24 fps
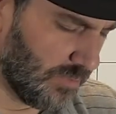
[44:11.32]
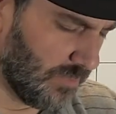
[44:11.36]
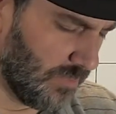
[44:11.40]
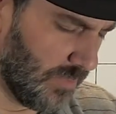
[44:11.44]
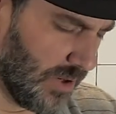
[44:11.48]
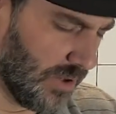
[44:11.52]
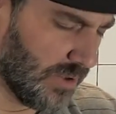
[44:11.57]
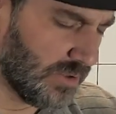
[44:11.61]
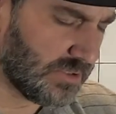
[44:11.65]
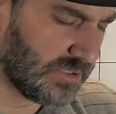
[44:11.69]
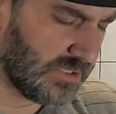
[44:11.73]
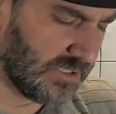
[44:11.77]
your
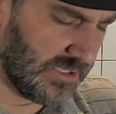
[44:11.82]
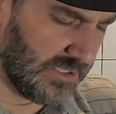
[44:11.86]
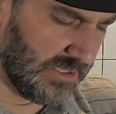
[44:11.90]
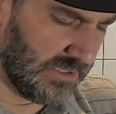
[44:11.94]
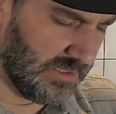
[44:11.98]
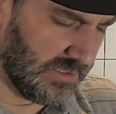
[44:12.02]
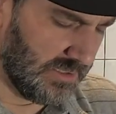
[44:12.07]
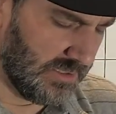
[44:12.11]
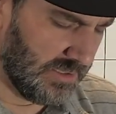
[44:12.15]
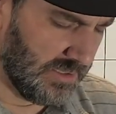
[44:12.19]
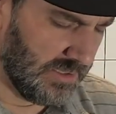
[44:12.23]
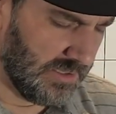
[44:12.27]
mercy.
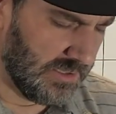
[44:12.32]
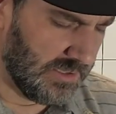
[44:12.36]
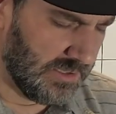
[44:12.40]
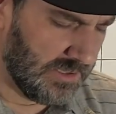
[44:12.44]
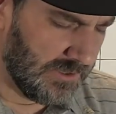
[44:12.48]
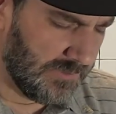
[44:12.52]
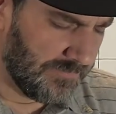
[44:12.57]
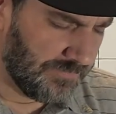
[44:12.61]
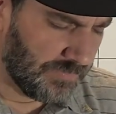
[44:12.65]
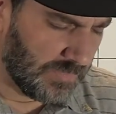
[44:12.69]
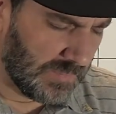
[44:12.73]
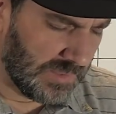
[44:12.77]

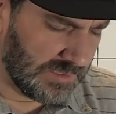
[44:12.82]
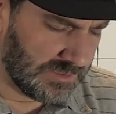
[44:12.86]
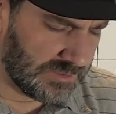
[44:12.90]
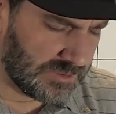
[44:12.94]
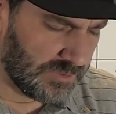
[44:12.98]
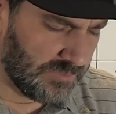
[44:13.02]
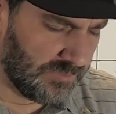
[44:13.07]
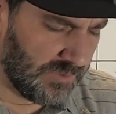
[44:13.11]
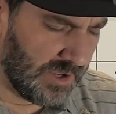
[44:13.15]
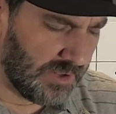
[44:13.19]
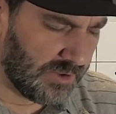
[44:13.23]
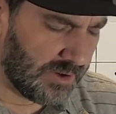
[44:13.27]
And
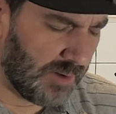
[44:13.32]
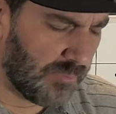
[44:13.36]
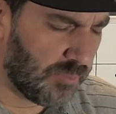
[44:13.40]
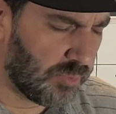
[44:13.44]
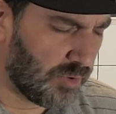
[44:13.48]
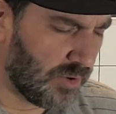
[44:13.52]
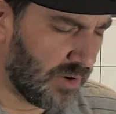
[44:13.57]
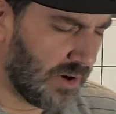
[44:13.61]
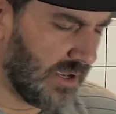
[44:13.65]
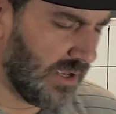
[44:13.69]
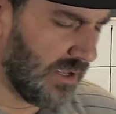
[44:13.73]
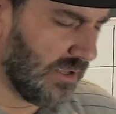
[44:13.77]
so, Father, I
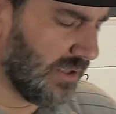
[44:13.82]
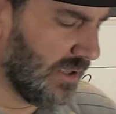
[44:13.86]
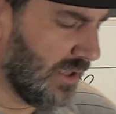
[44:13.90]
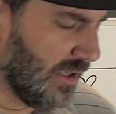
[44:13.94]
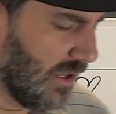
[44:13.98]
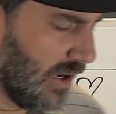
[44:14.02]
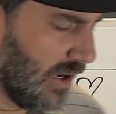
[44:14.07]
pray